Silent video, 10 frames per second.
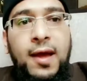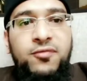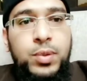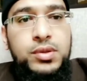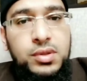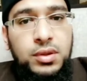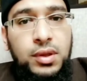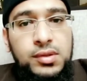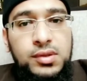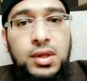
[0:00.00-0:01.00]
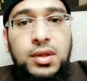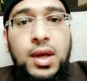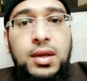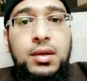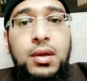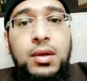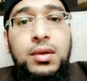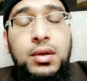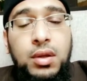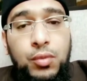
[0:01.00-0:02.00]
I've personally seen that
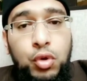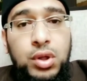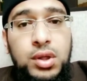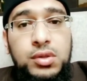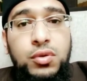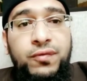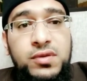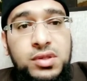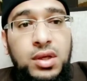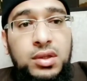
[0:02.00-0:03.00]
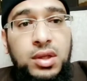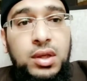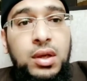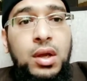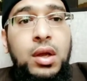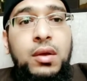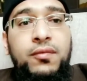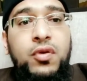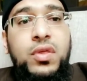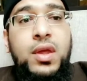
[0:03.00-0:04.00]
the communities who facilitate
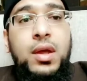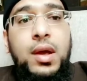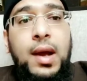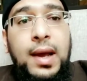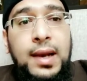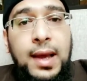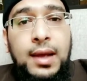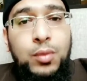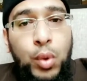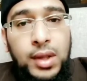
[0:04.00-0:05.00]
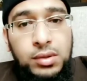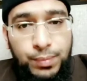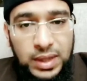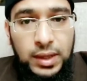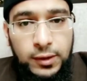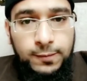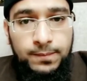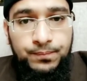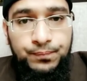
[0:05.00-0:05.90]
for the halal well-being